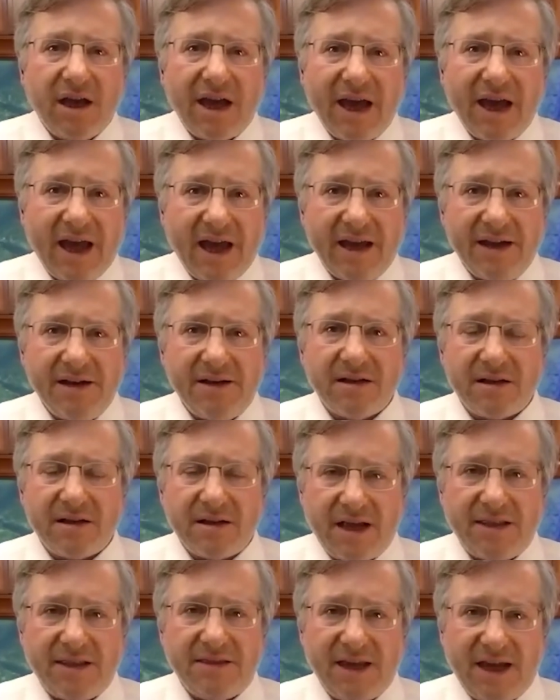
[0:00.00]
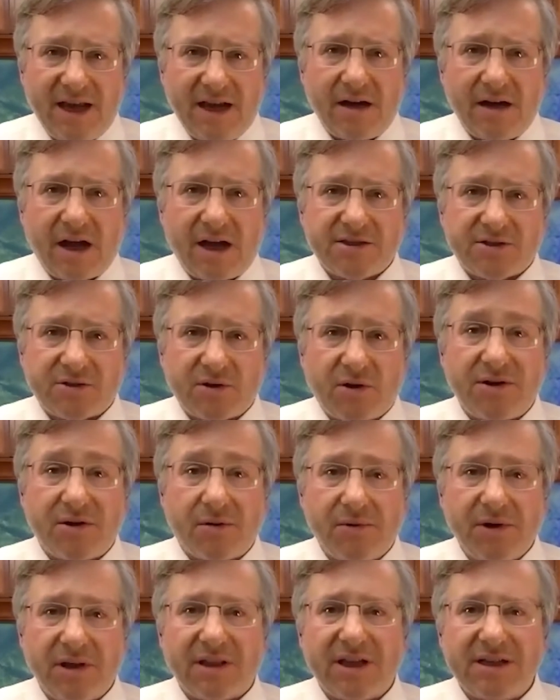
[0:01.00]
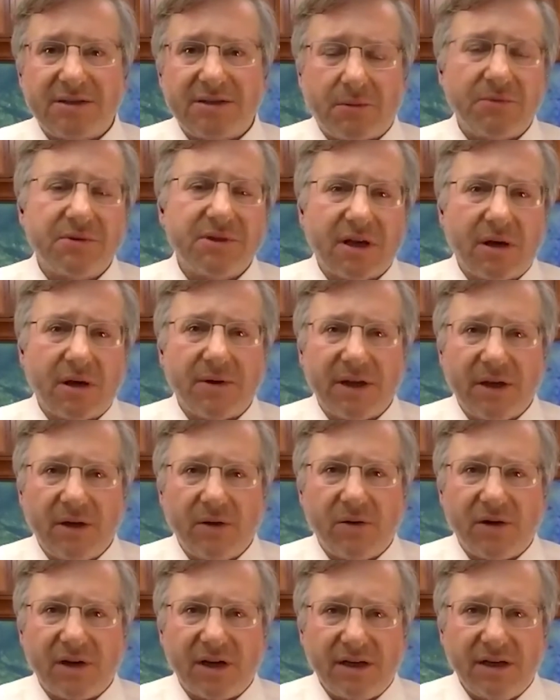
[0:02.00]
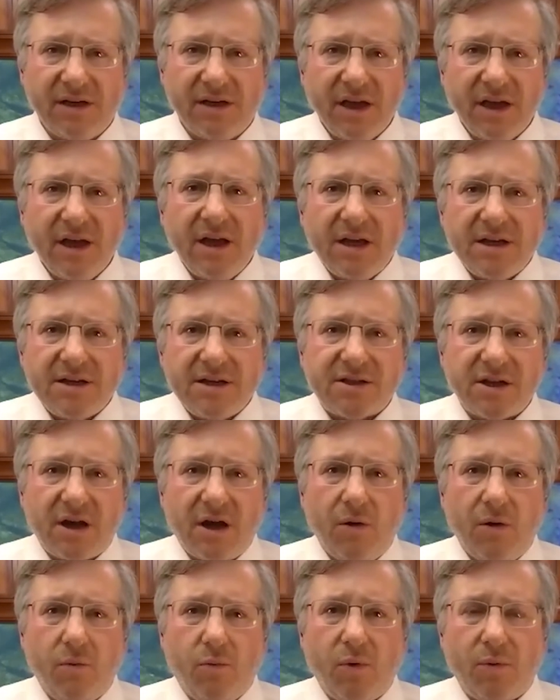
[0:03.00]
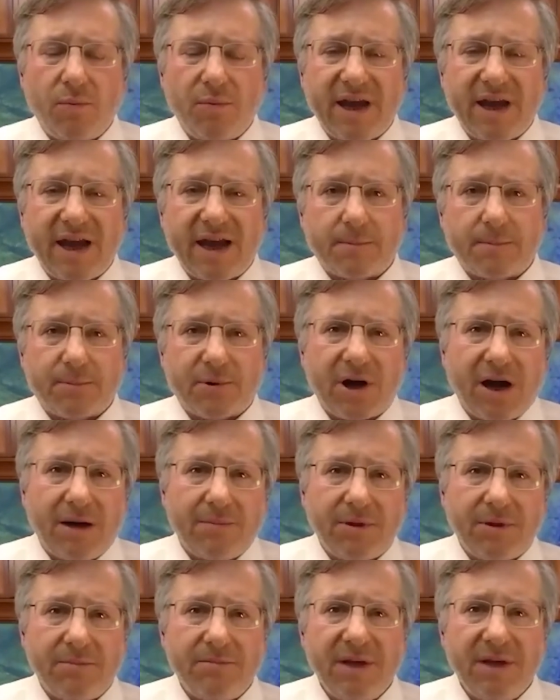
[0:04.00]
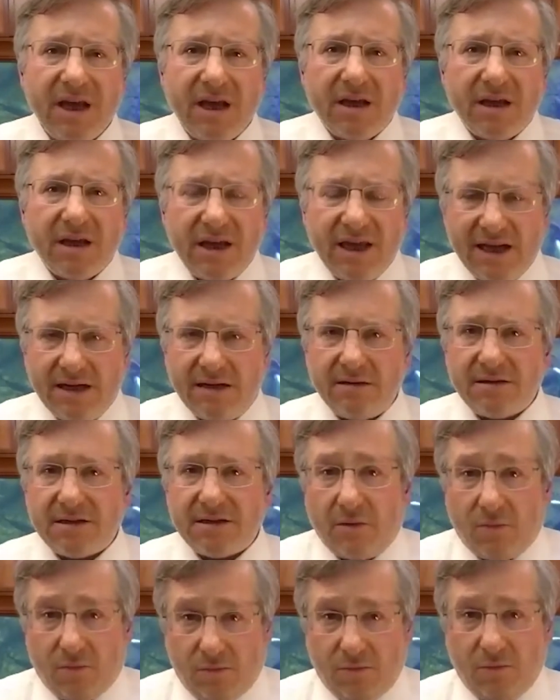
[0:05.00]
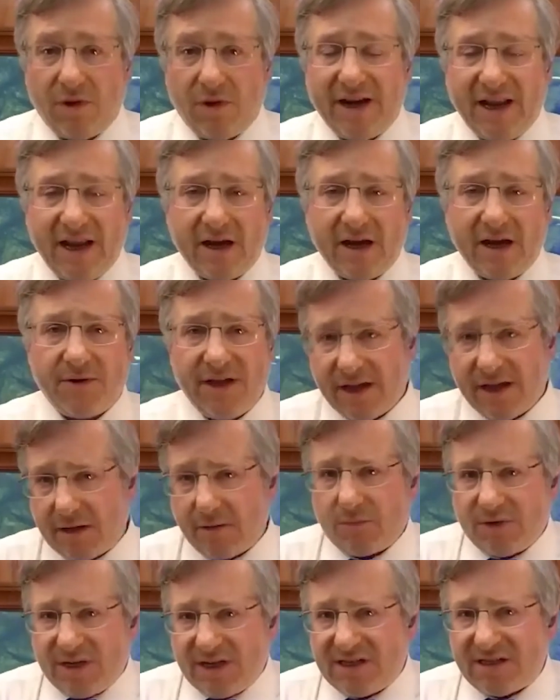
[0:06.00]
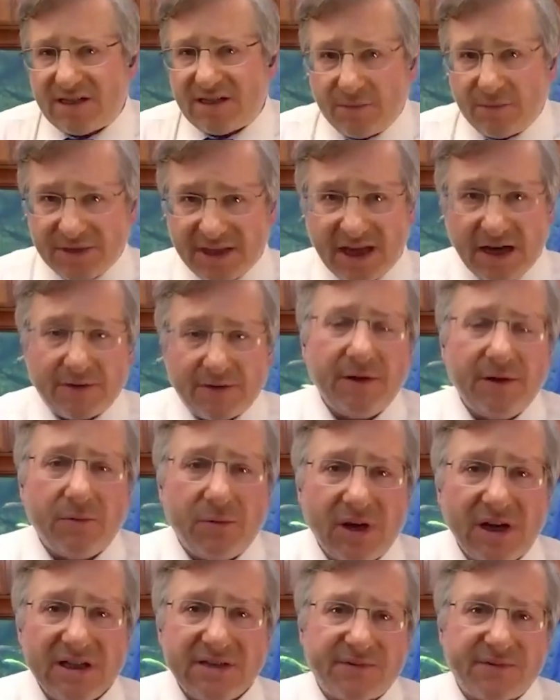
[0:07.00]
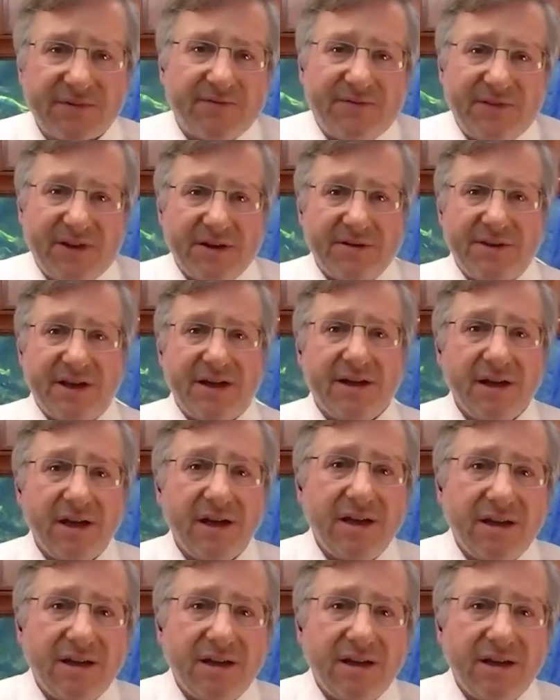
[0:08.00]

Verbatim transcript: And and then I started to realize what was going on. So when we had a problem in one area, I don't want to say what the area was mm-hmm. for fear that,